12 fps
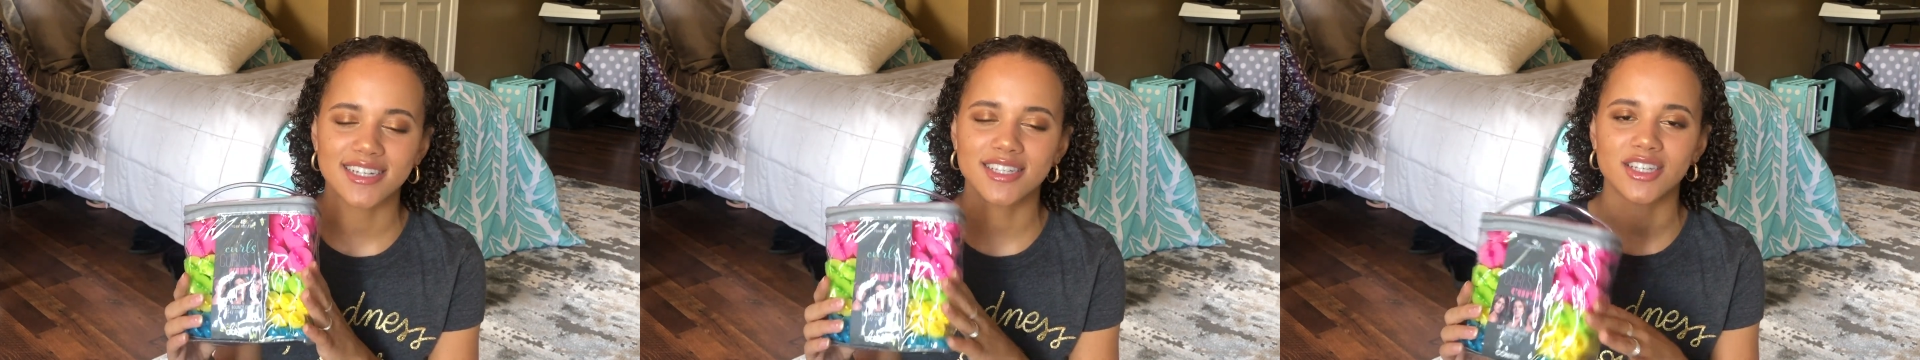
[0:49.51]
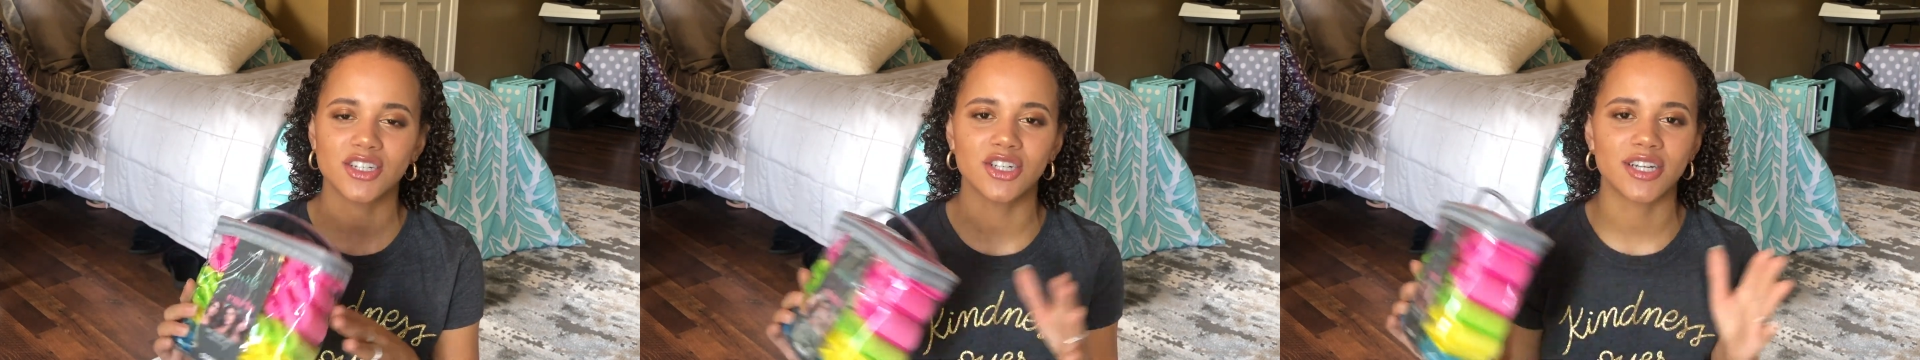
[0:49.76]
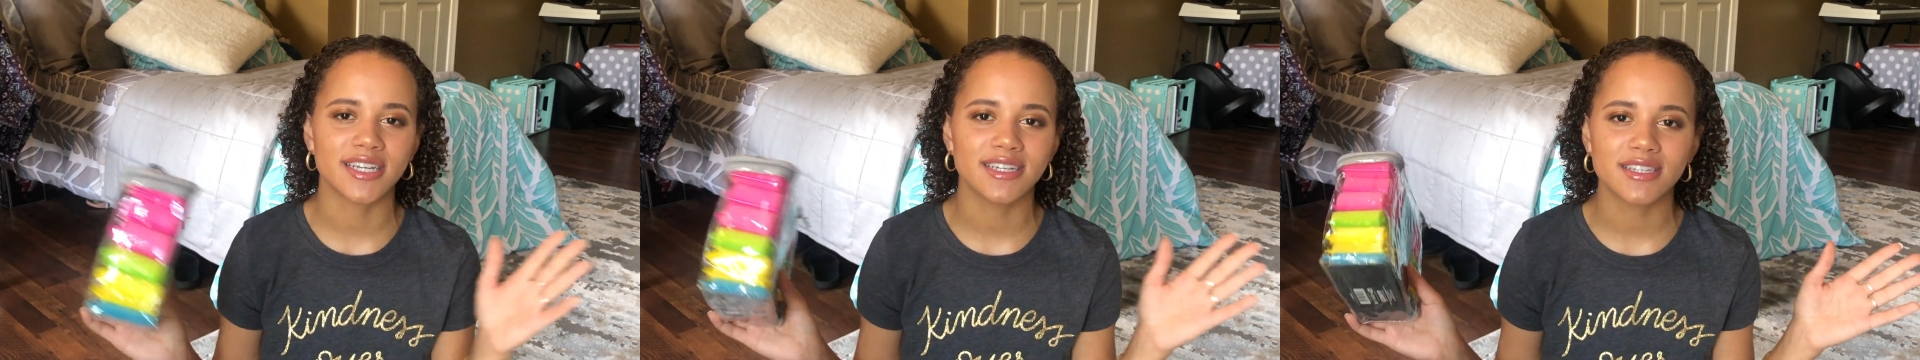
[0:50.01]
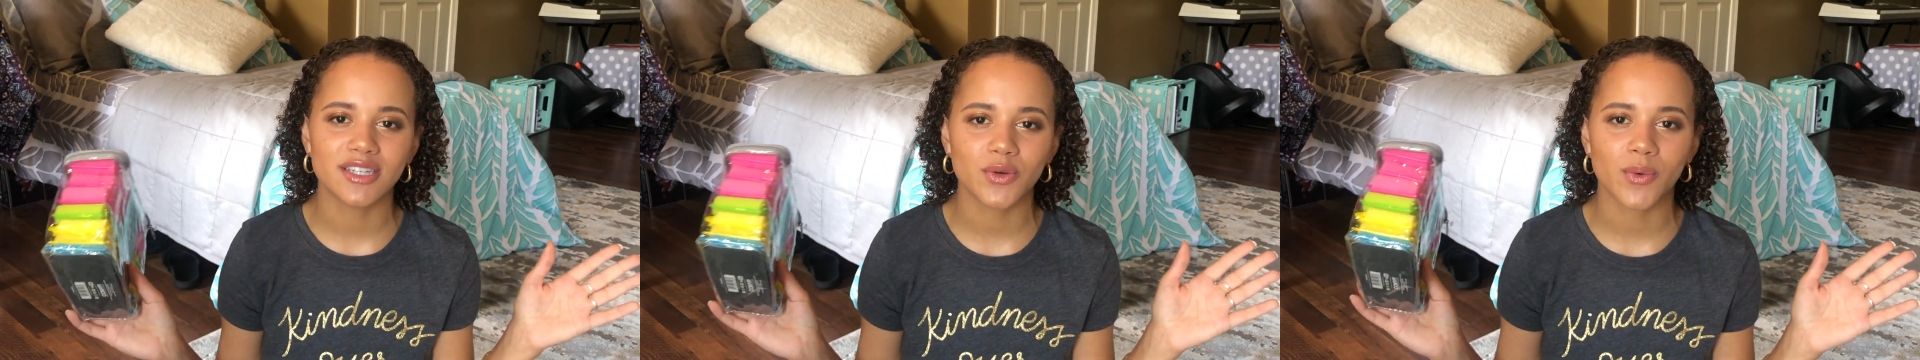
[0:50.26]
such an
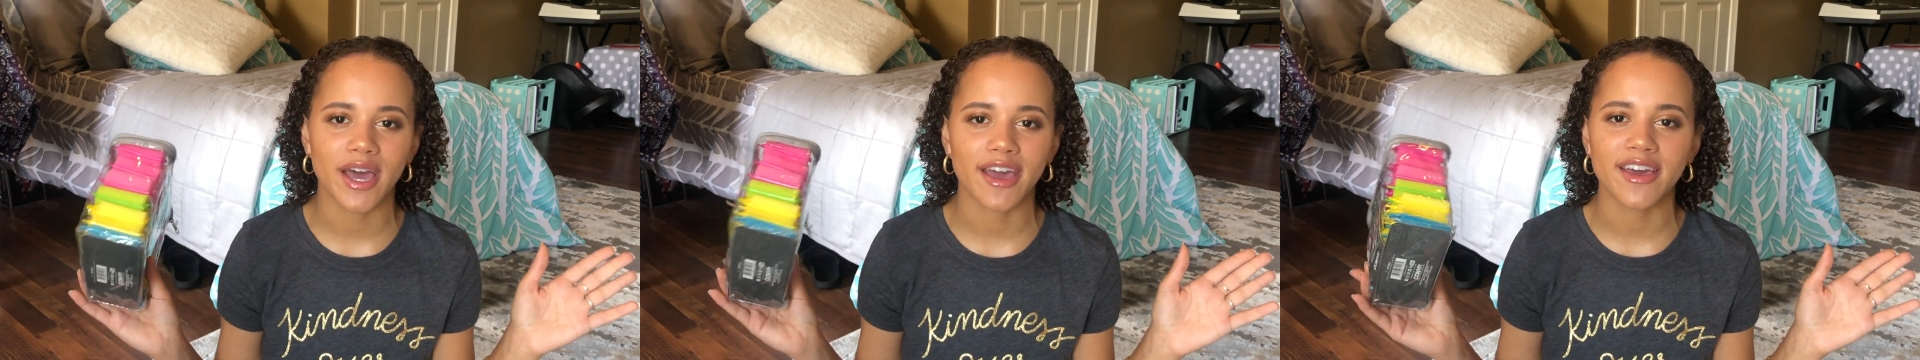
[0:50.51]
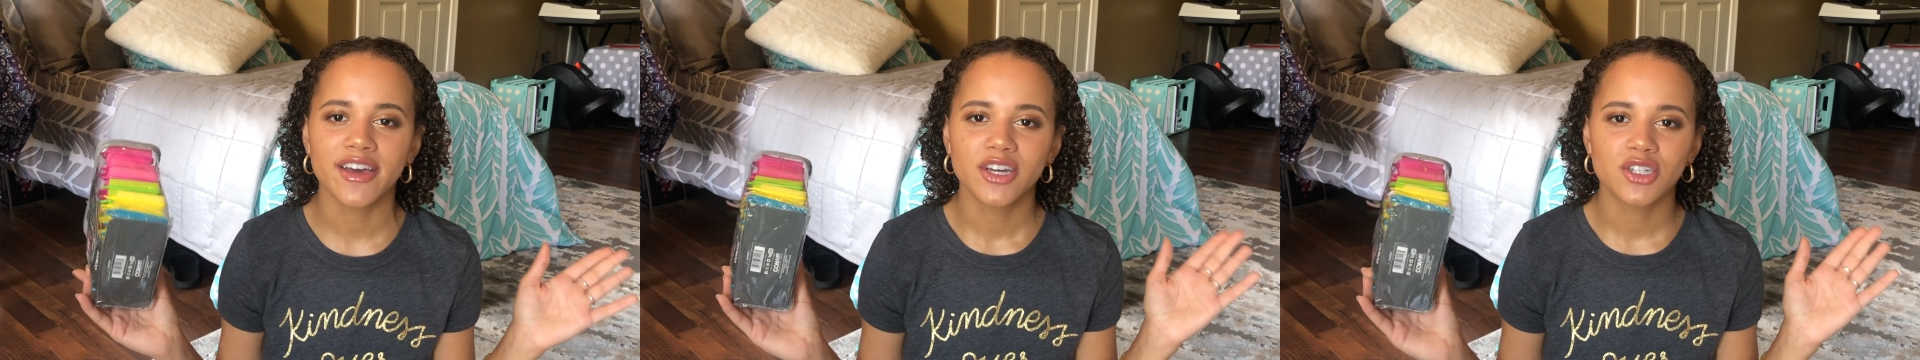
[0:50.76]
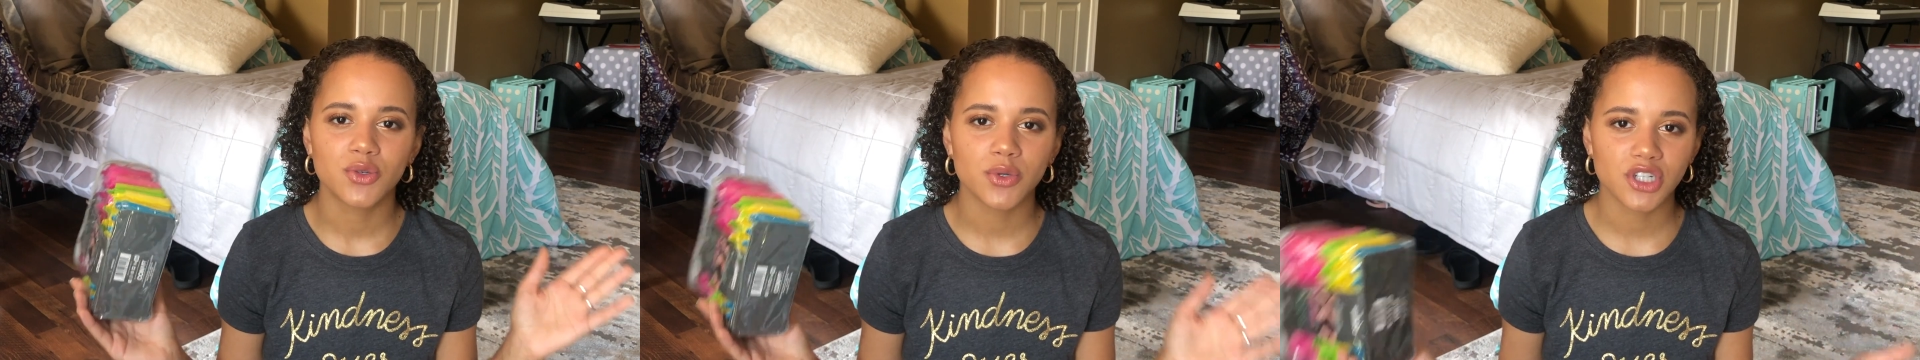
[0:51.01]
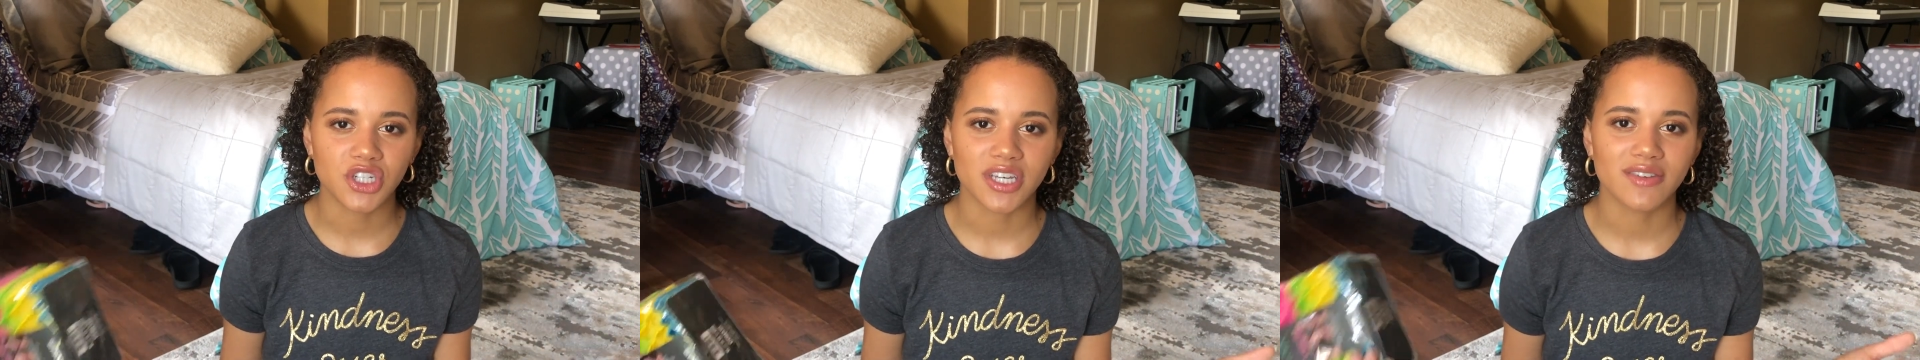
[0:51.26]
easy way to
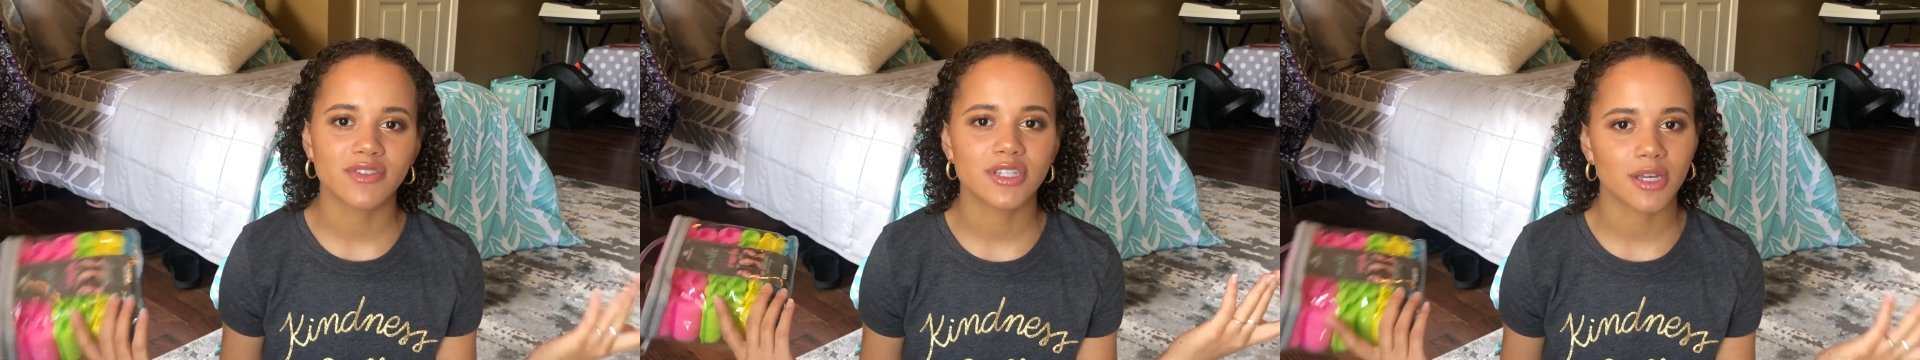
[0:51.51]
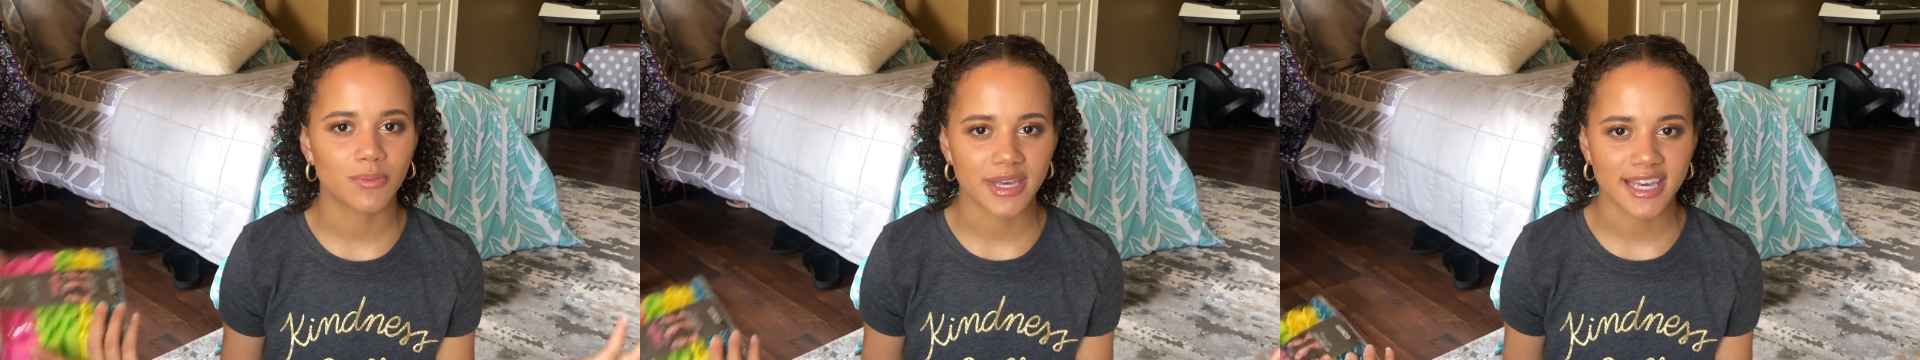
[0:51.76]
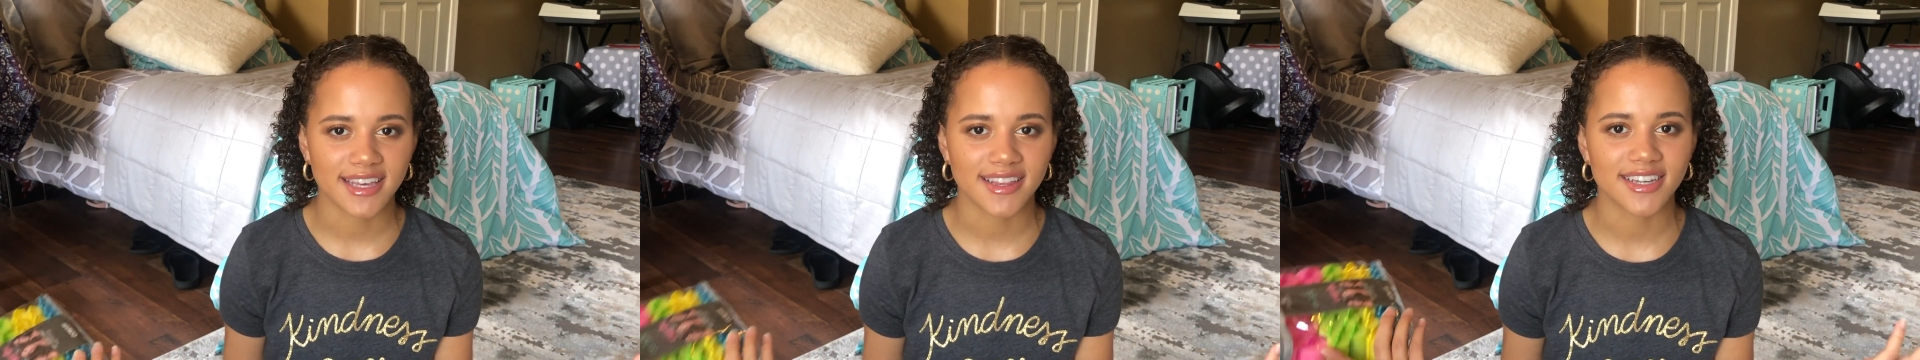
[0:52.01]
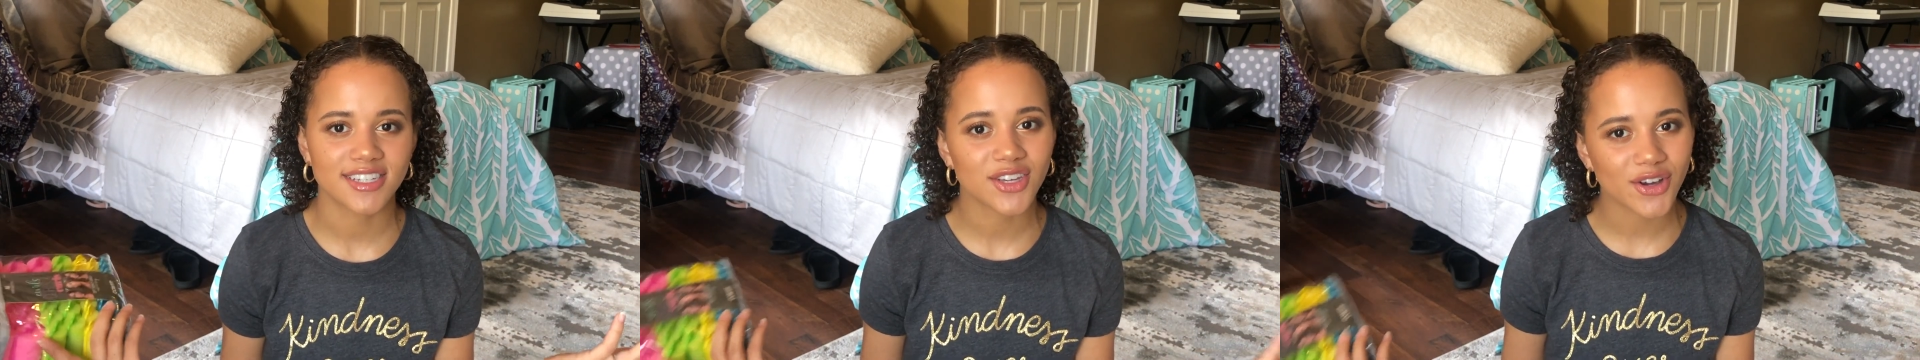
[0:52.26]
achieve some
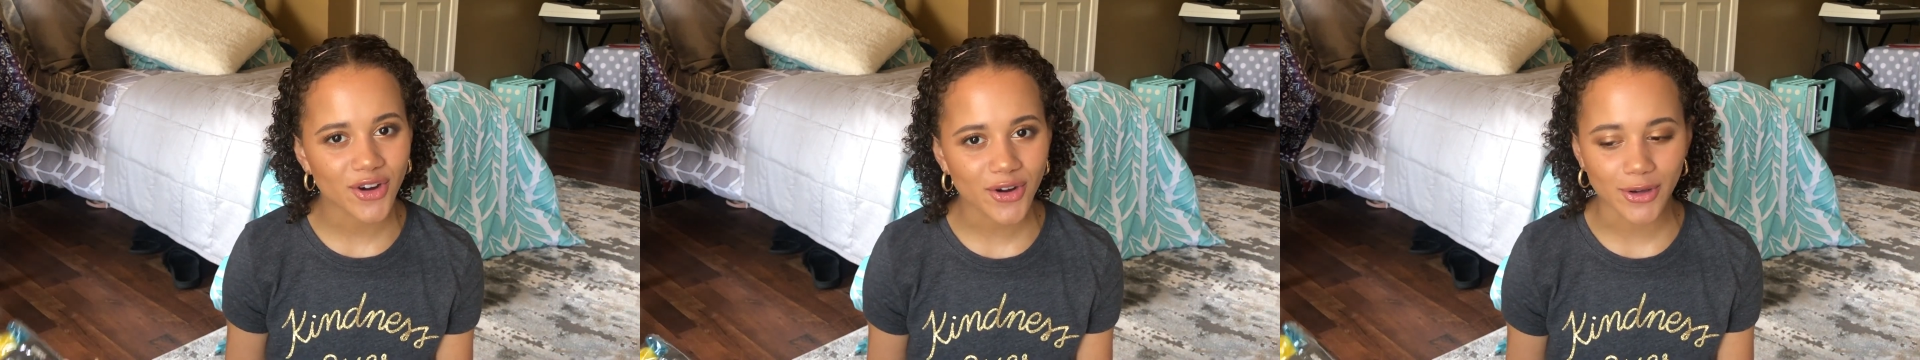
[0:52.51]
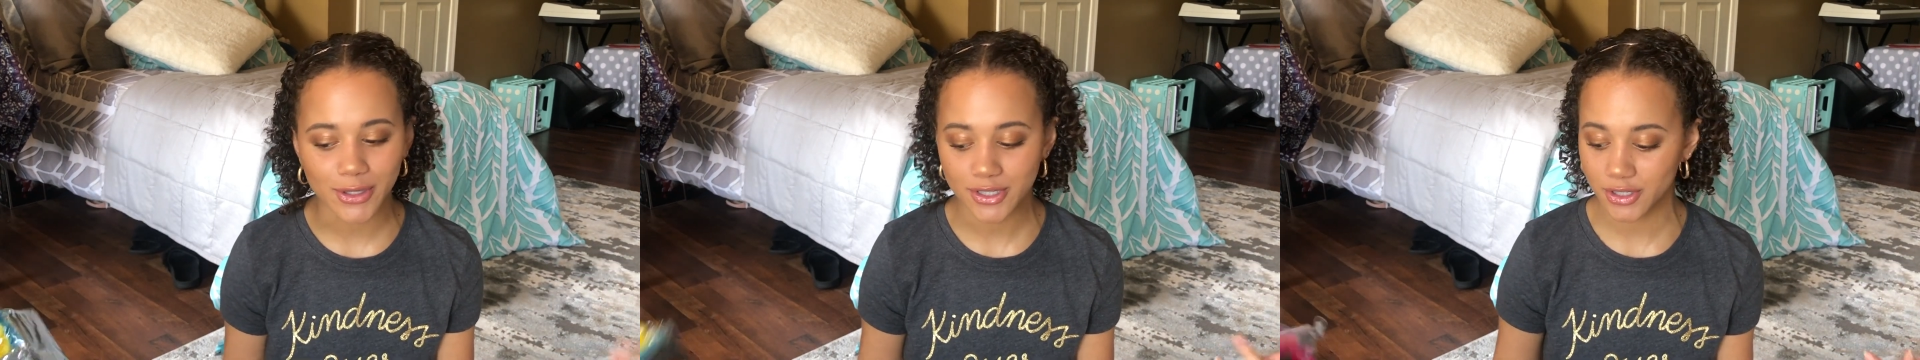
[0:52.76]
heatless curls.